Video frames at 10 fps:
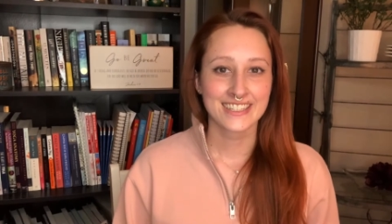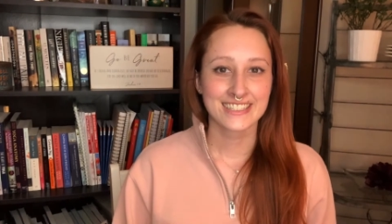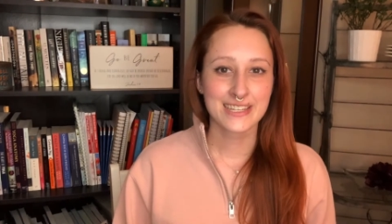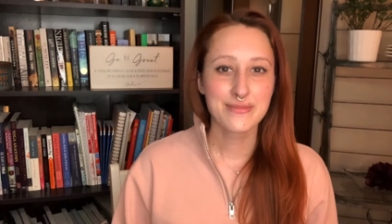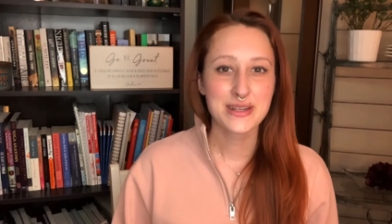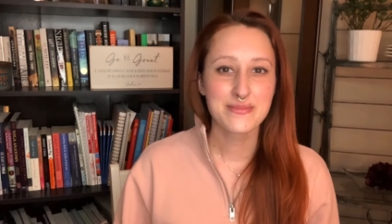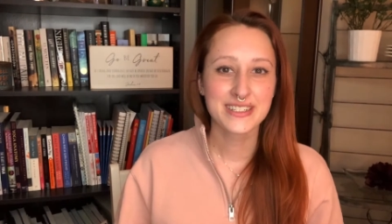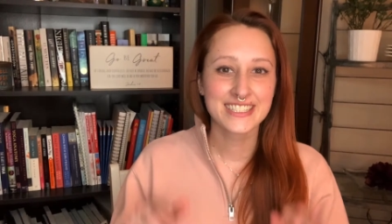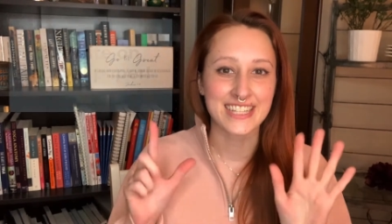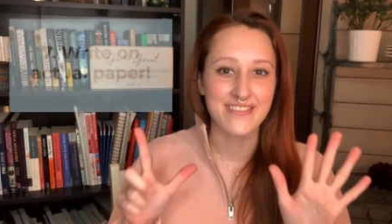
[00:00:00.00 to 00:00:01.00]
Tip
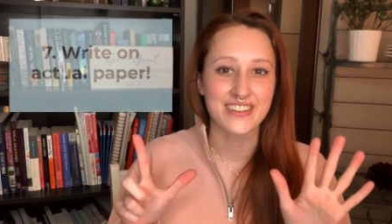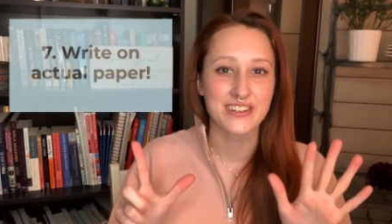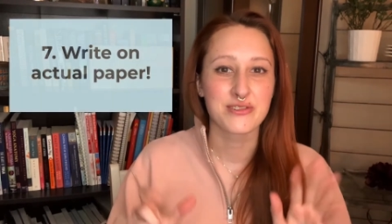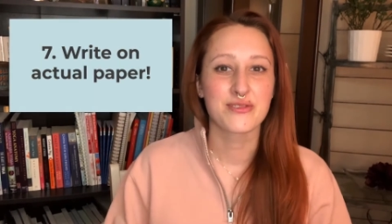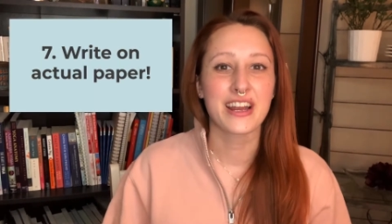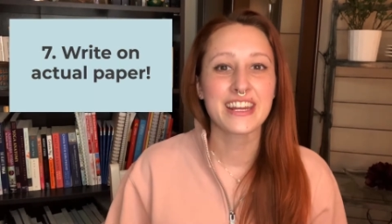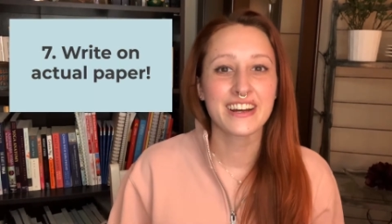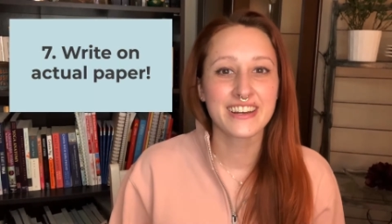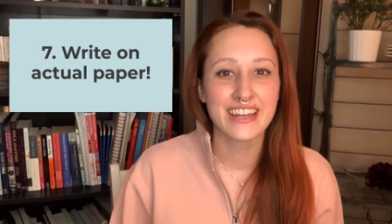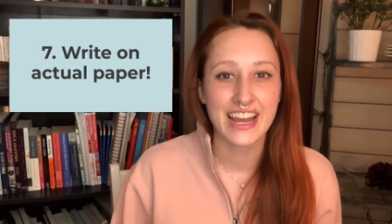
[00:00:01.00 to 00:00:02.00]
number 7, write
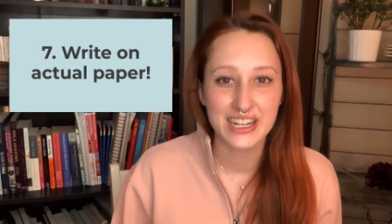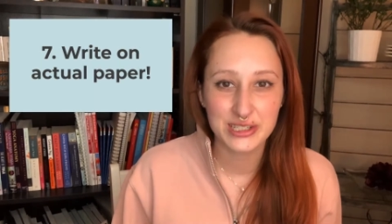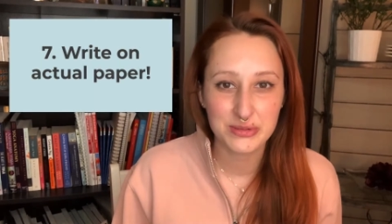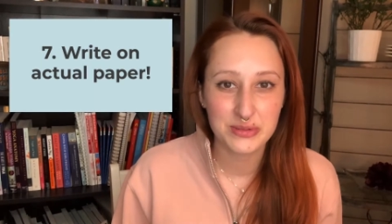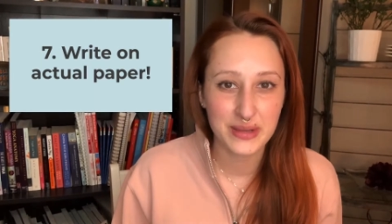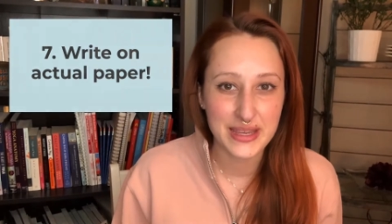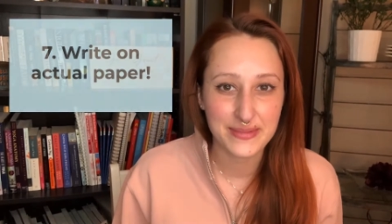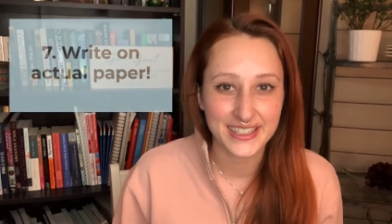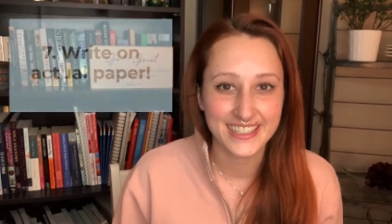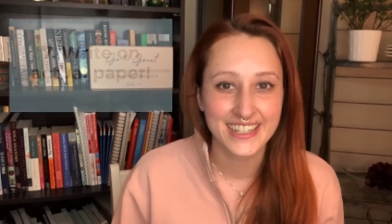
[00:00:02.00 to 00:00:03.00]
on actual
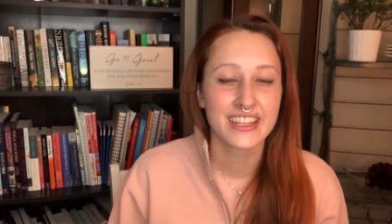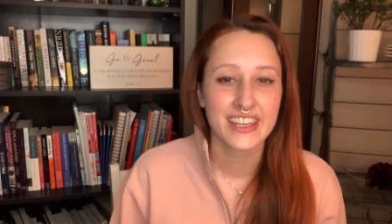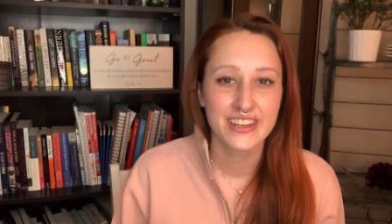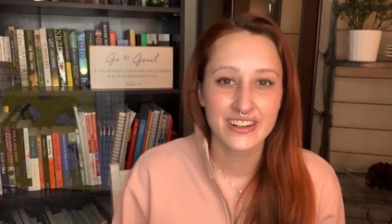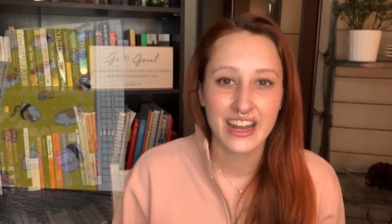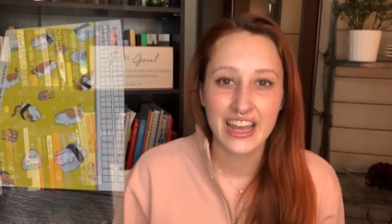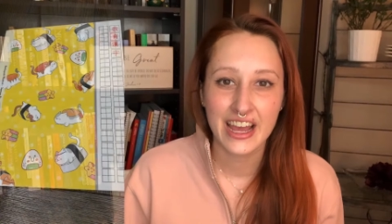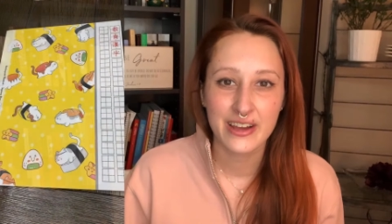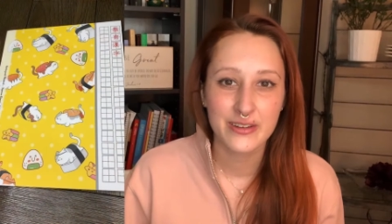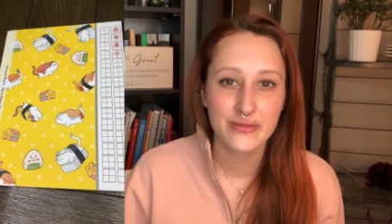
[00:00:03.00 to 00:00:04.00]
paper. Here I
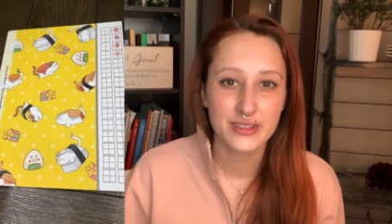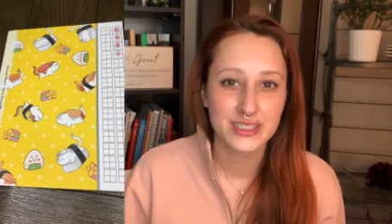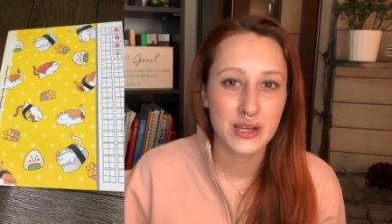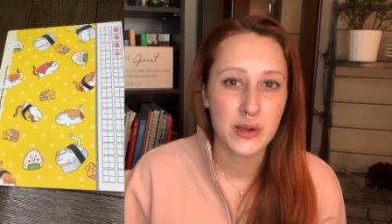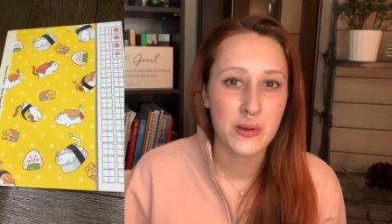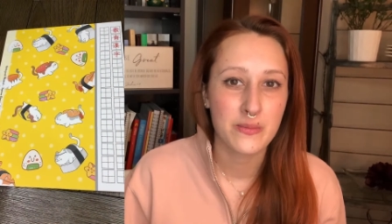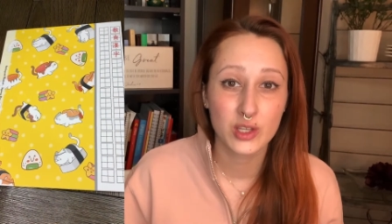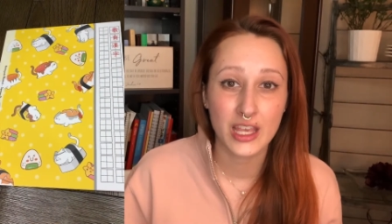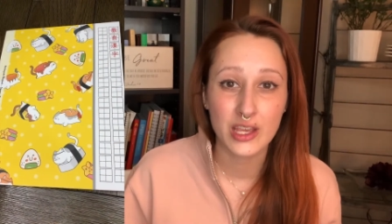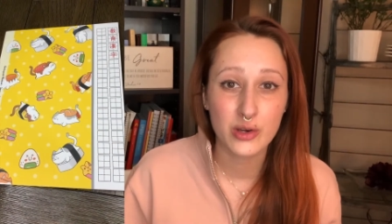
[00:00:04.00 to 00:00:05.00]
have some
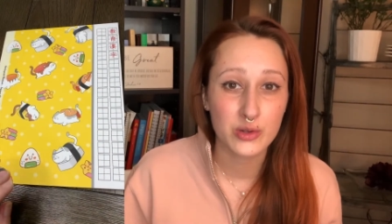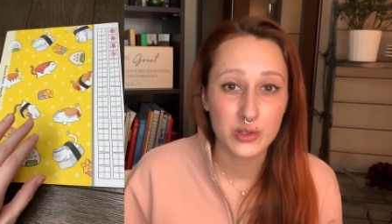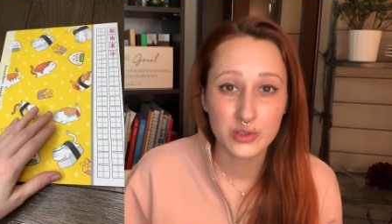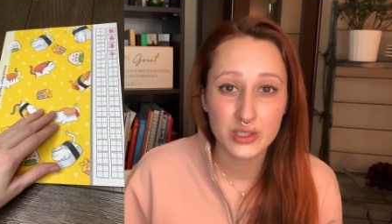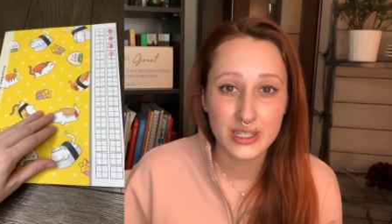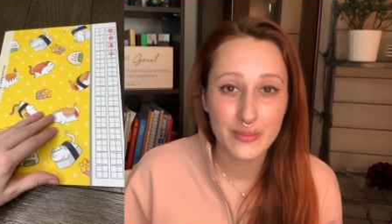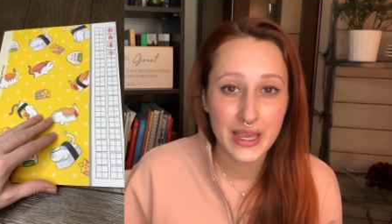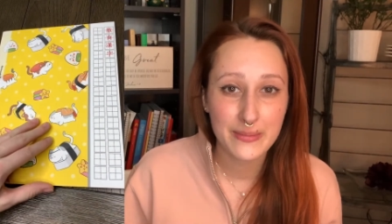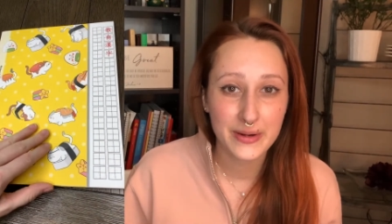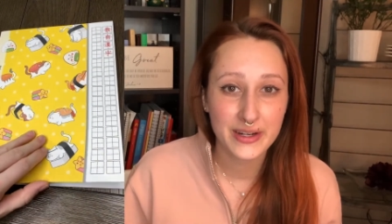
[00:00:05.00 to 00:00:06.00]
Genko Yoshi
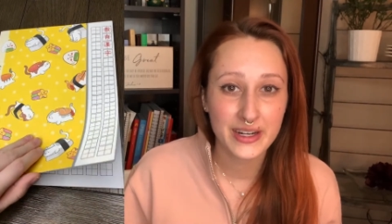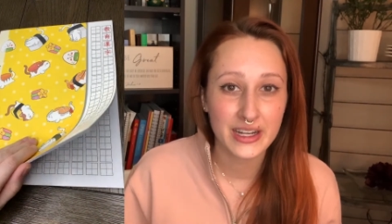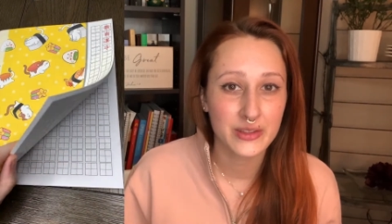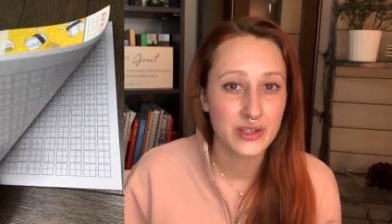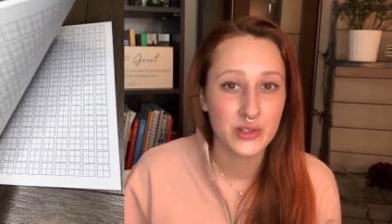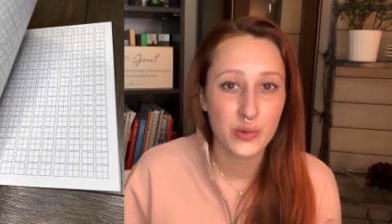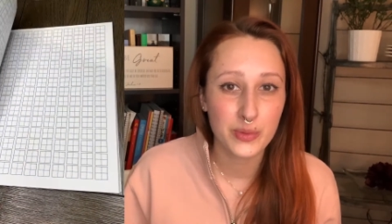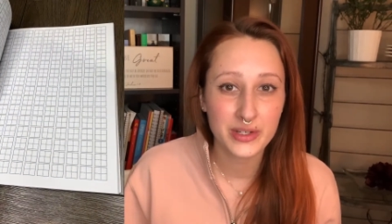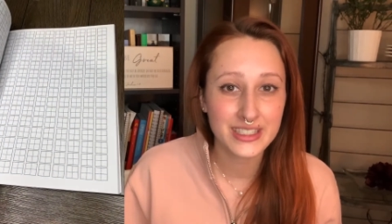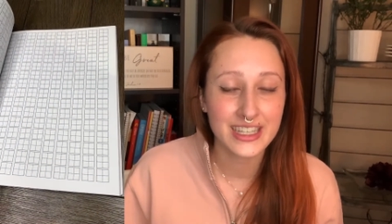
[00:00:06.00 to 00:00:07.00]
paper, the
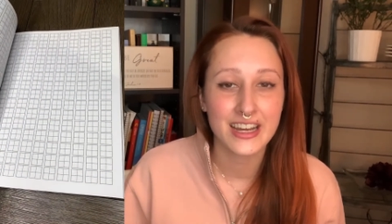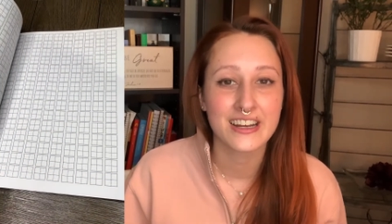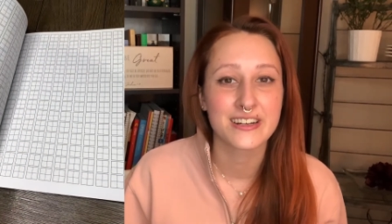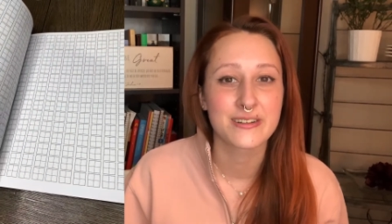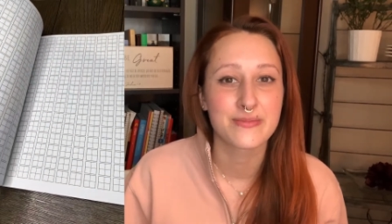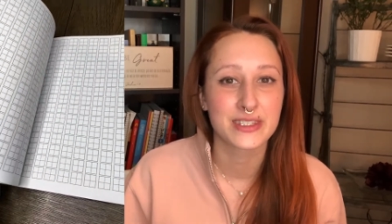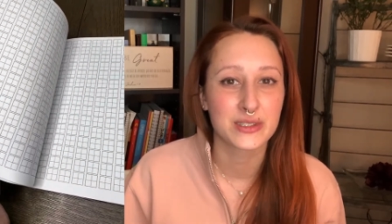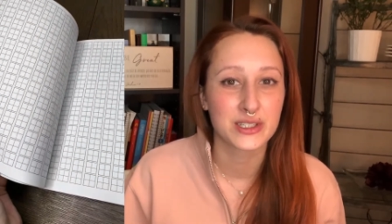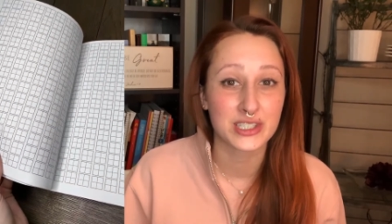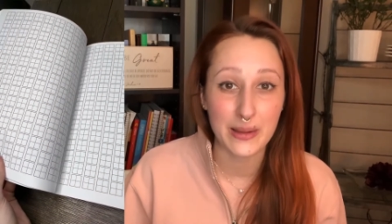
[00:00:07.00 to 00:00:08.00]
notebooks, so
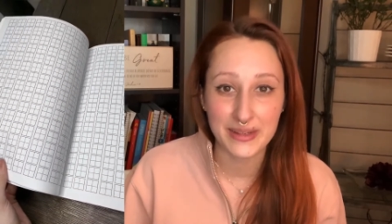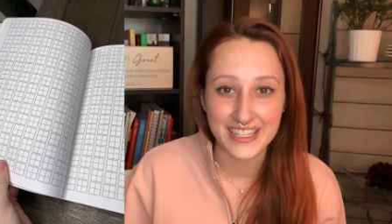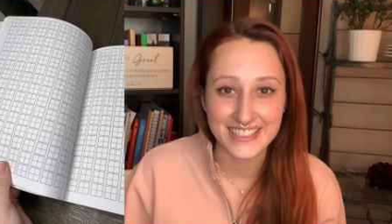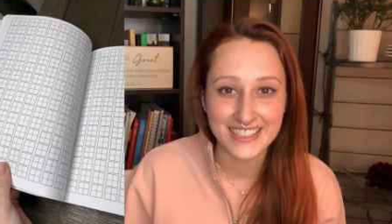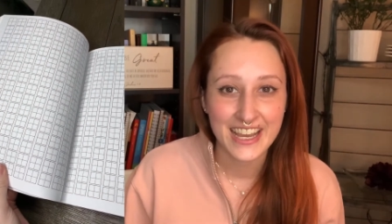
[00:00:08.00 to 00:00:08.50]
they're Japanese,